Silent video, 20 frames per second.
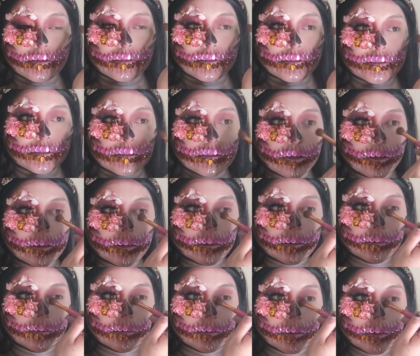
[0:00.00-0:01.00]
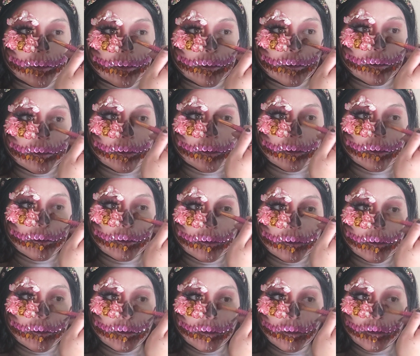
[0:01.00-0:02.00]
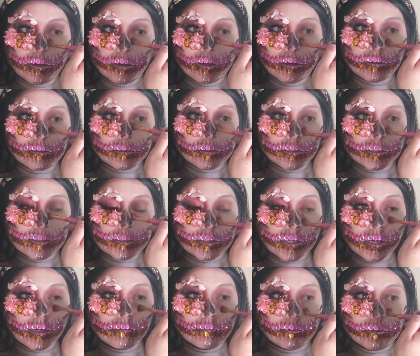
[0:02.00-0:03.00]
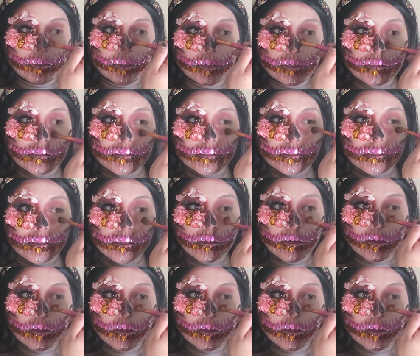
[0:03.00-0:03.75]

circular design with this.